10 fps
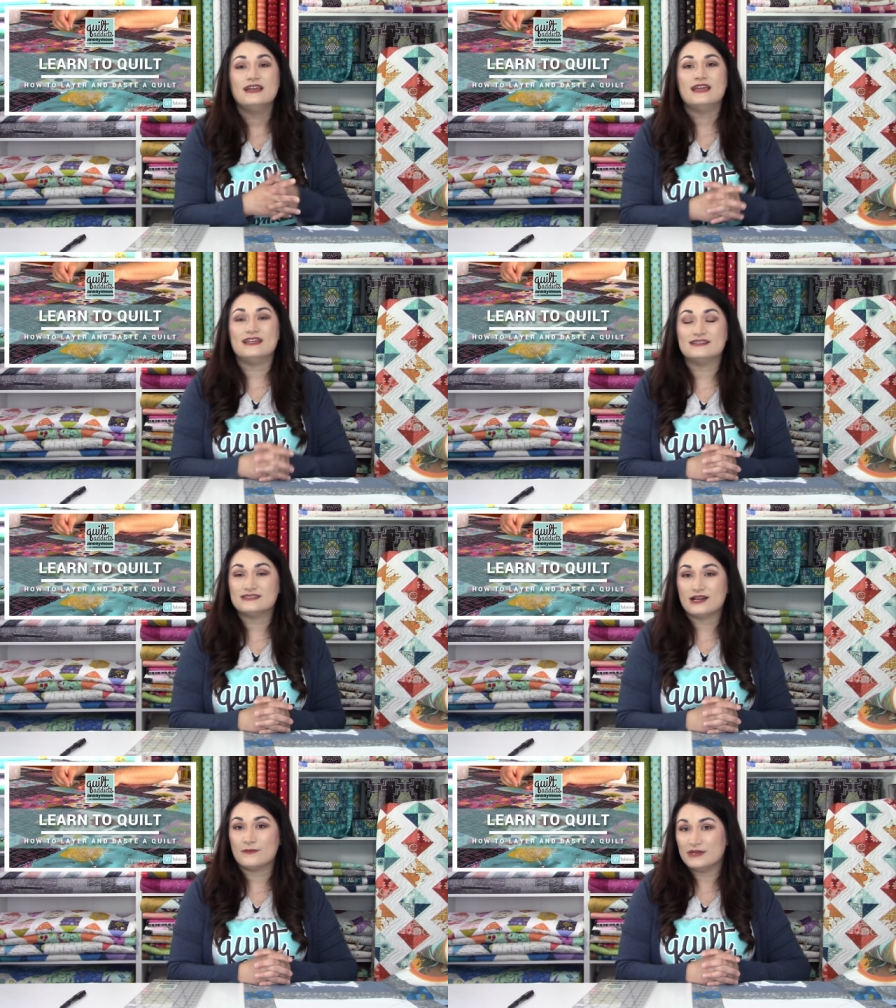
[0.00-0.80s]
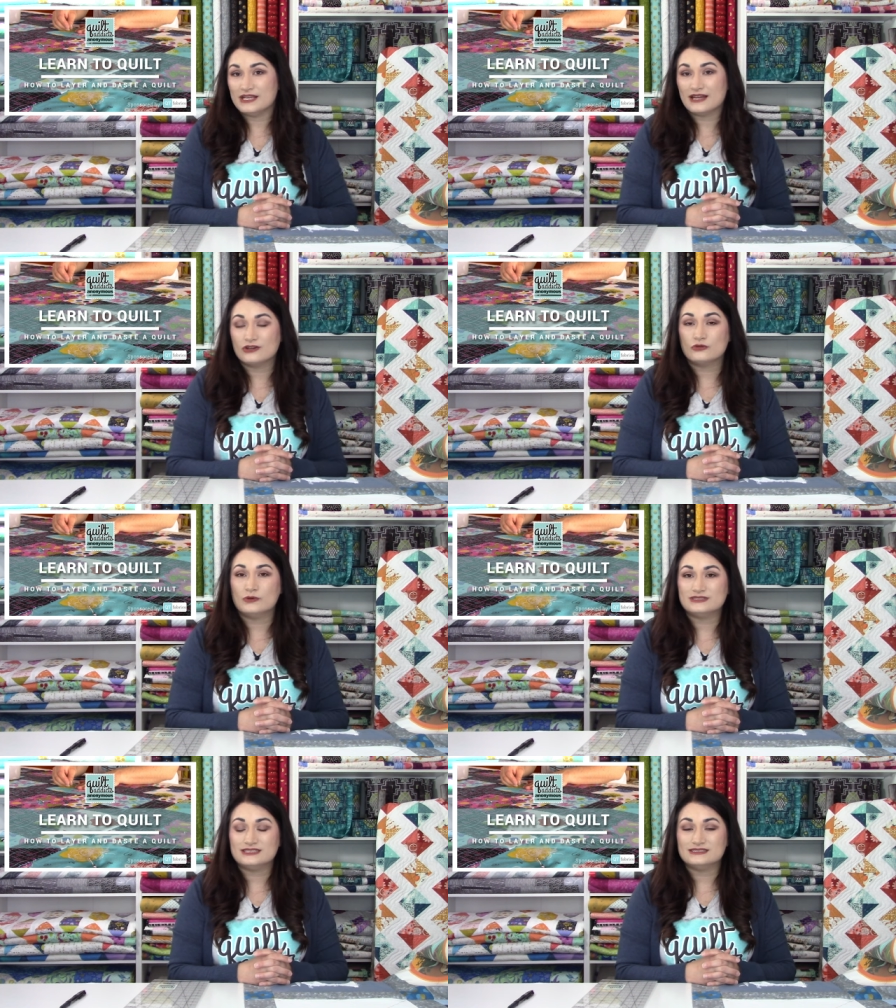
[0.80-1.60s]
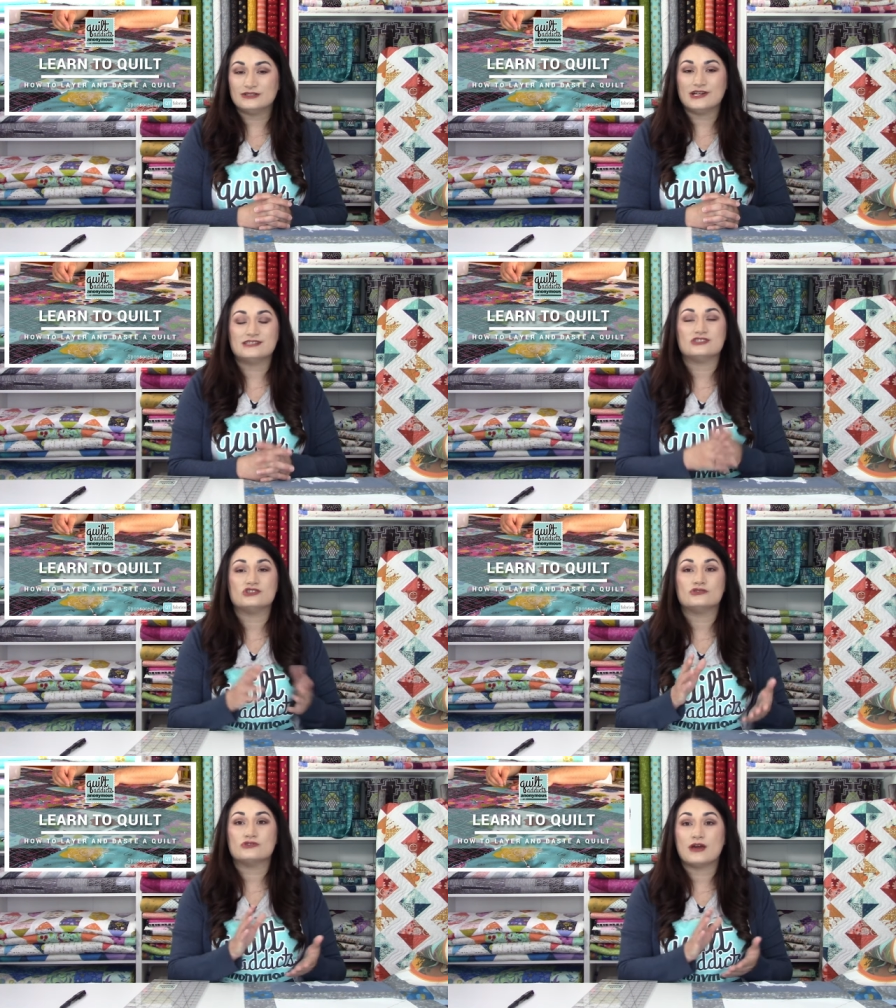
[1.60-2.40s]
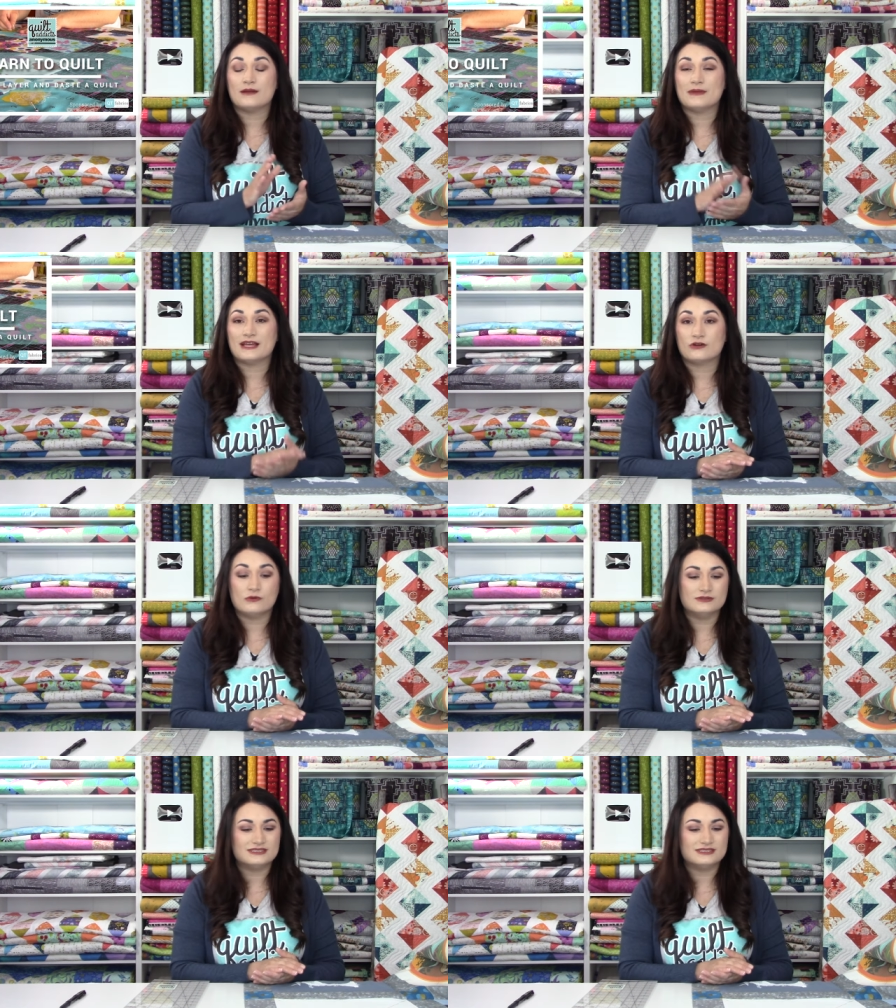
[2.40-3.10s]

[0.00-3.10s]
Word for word: It is in our beginner quilting series. It shows you how to make a quilt